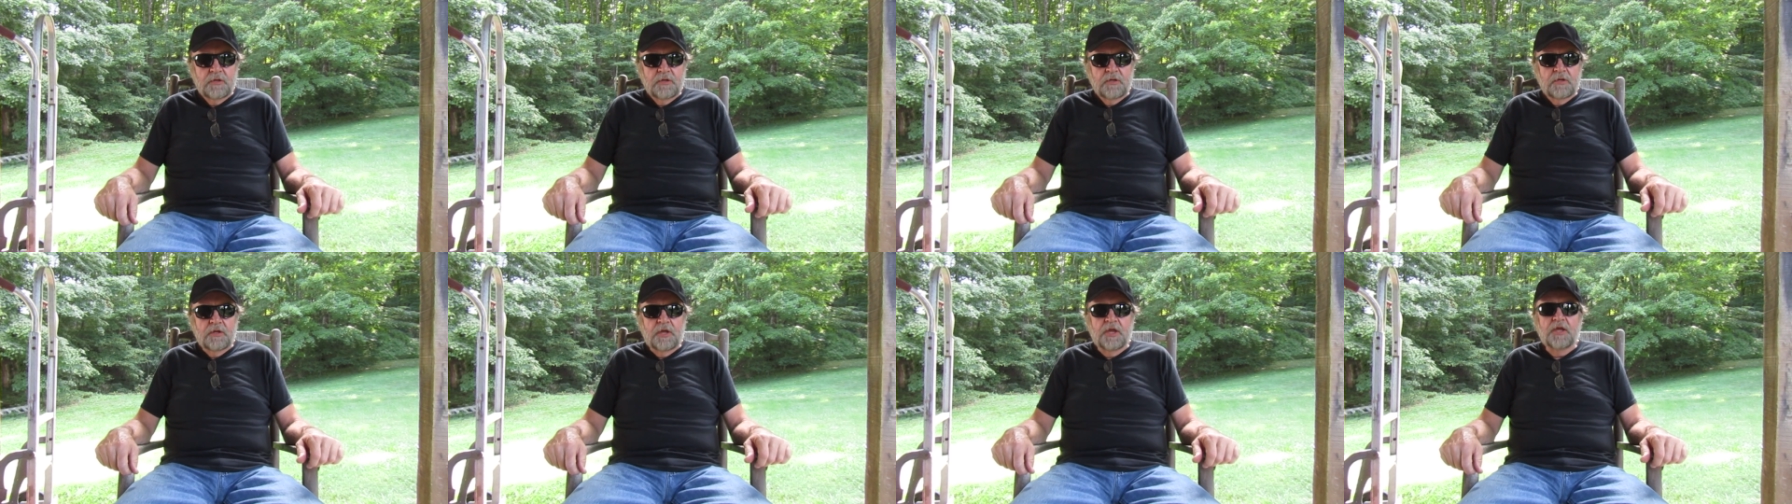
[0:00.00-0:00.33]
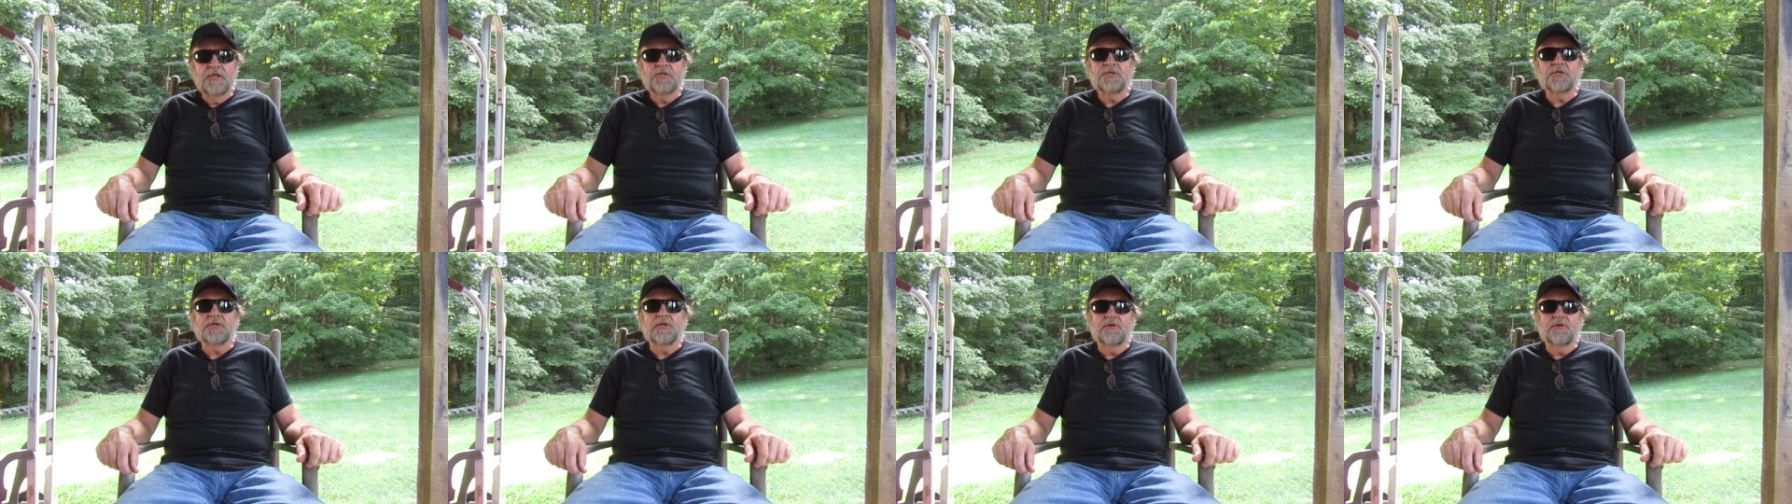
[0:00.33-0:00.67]

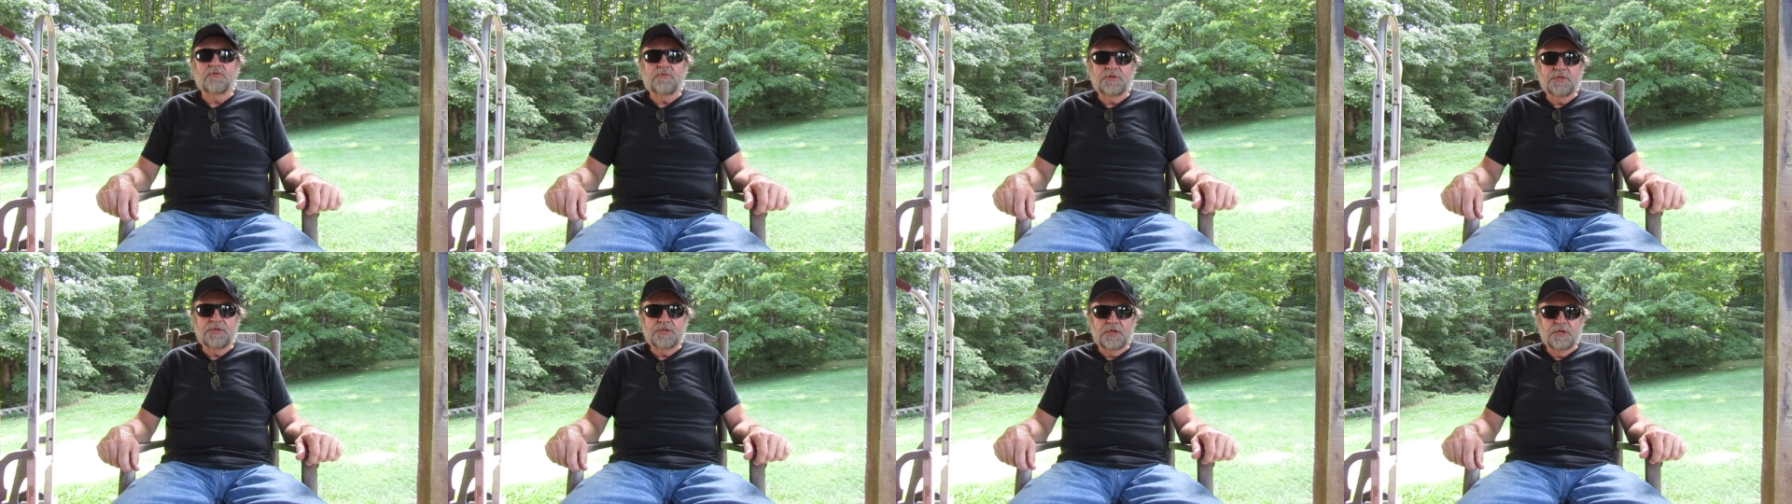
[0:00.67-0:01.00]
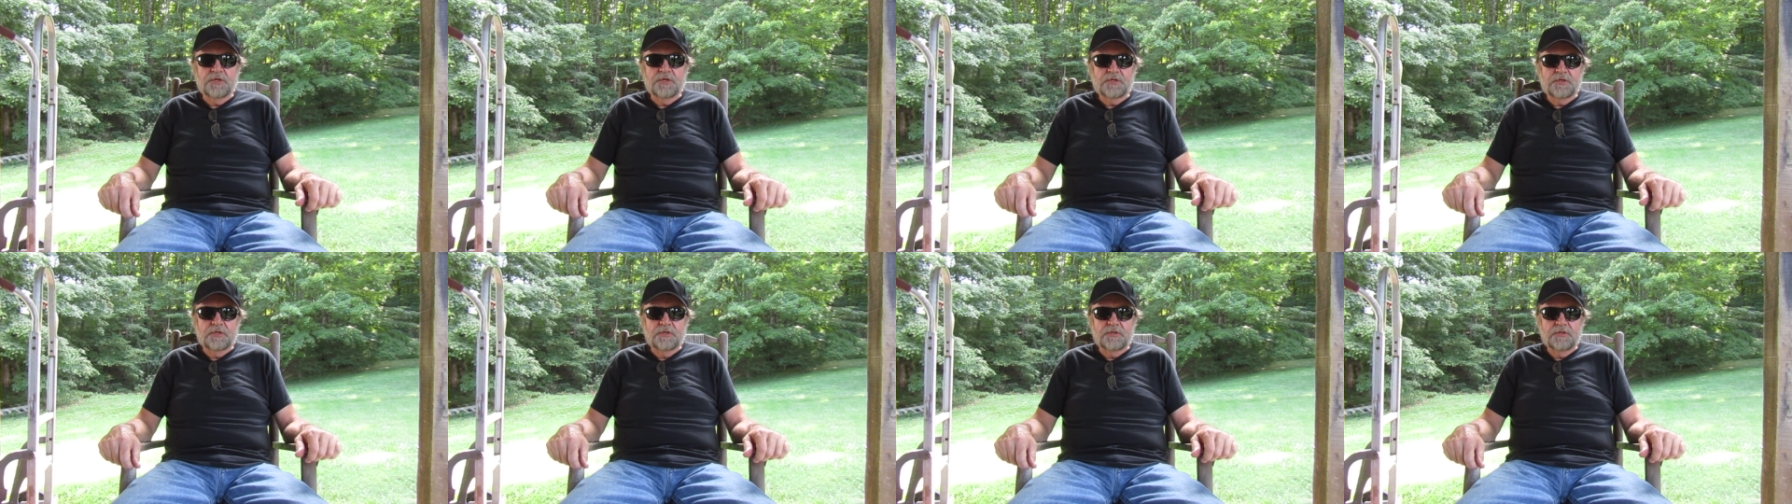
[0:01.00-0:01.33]
insulin
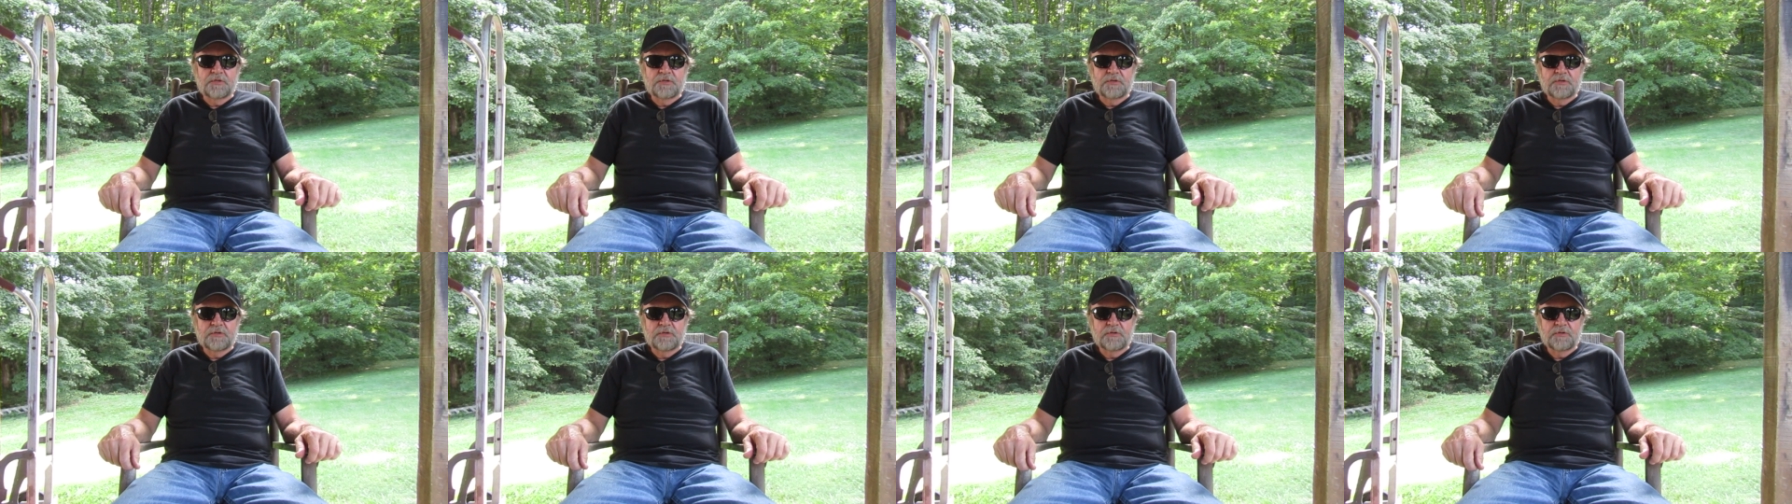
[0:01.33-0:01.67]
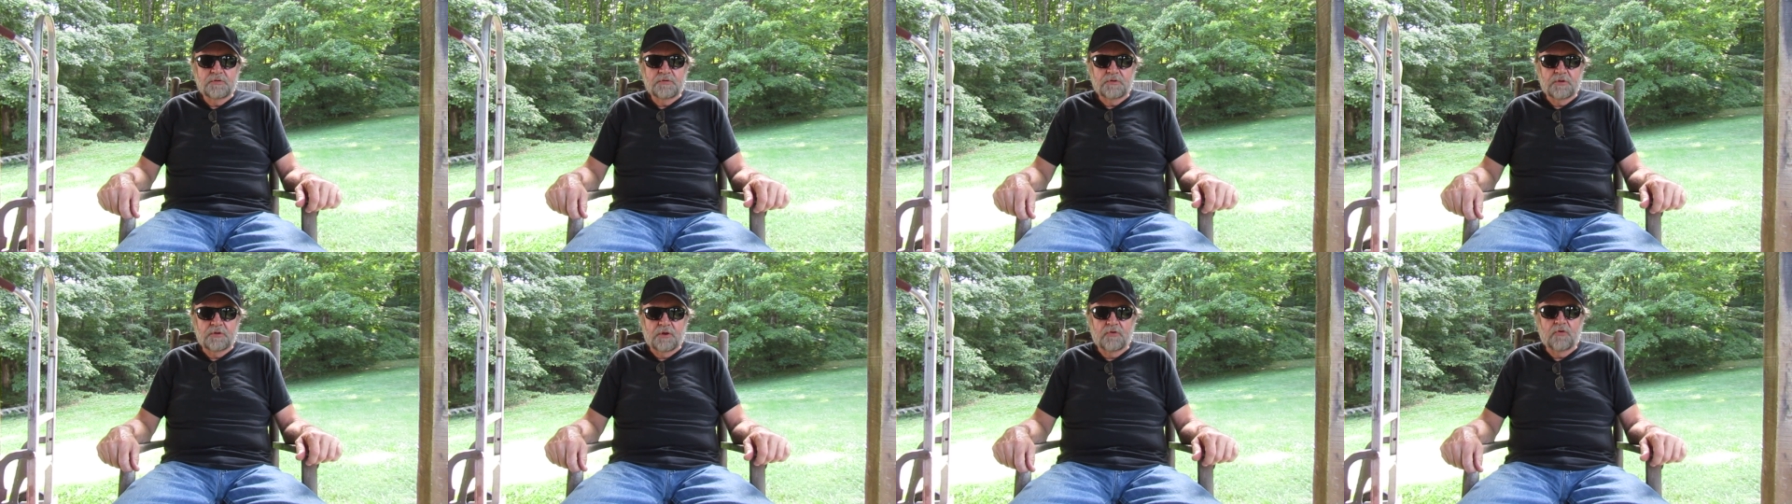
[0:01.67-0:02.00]
resistance,
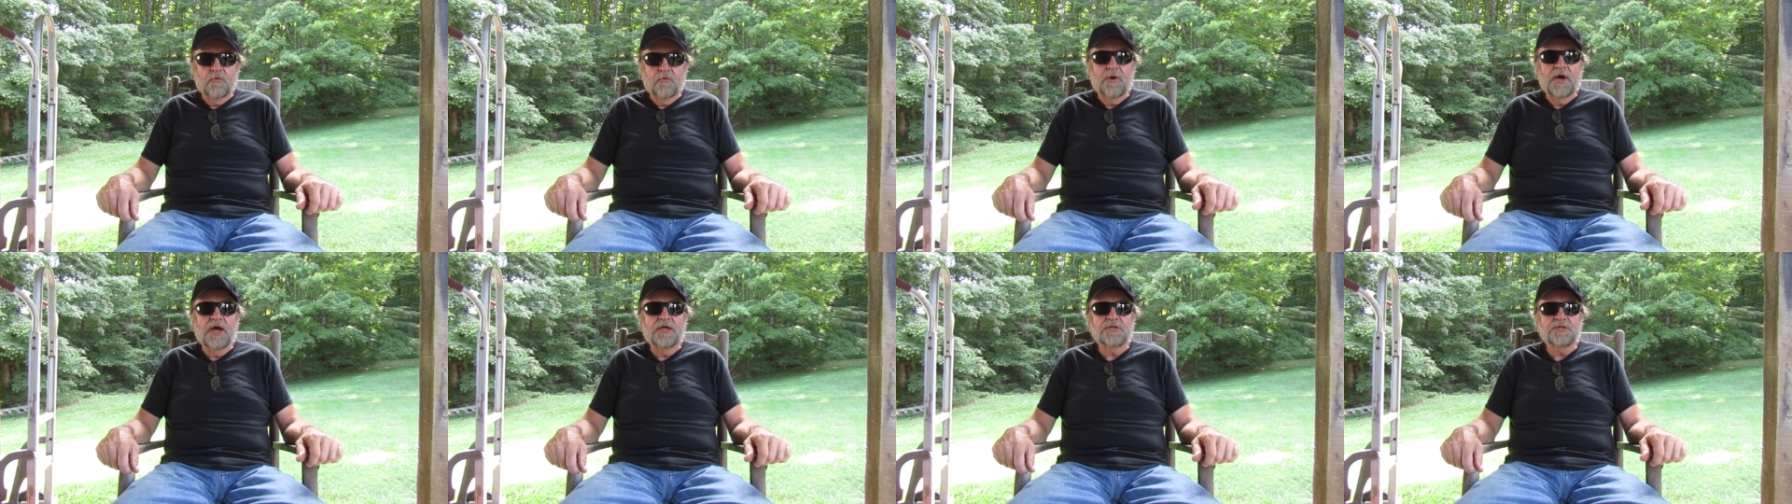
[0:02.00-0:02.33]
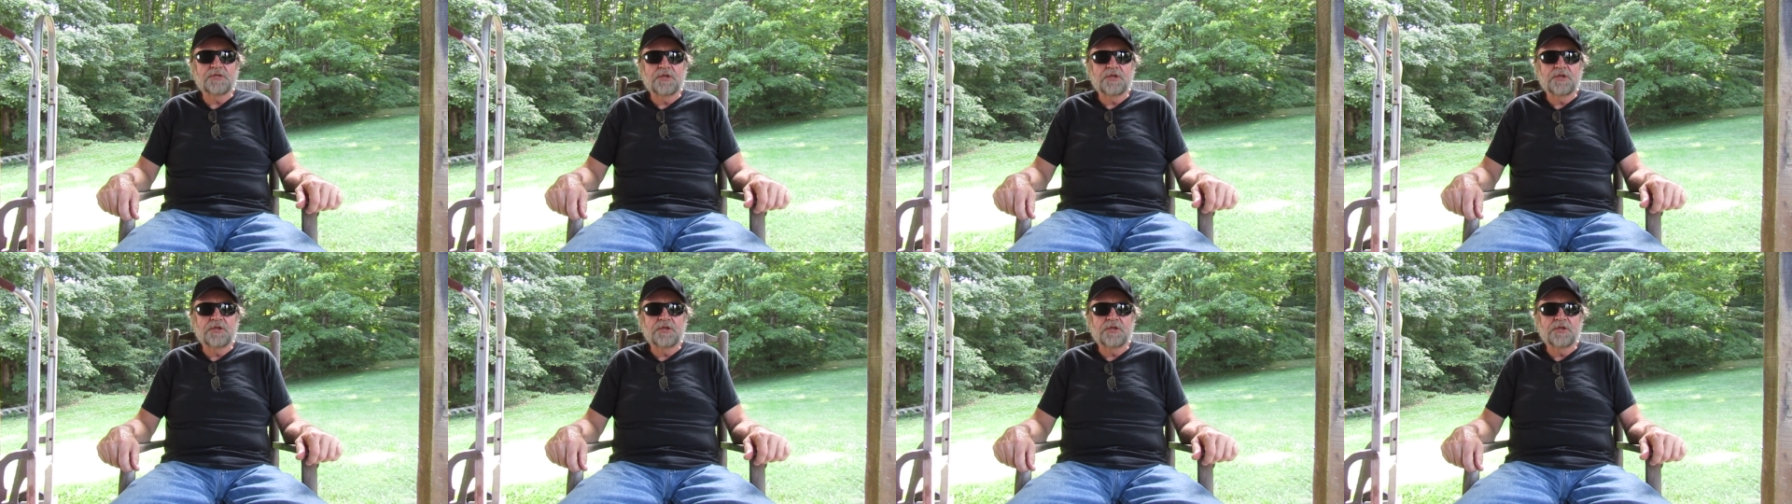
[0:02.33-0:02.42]
otherwise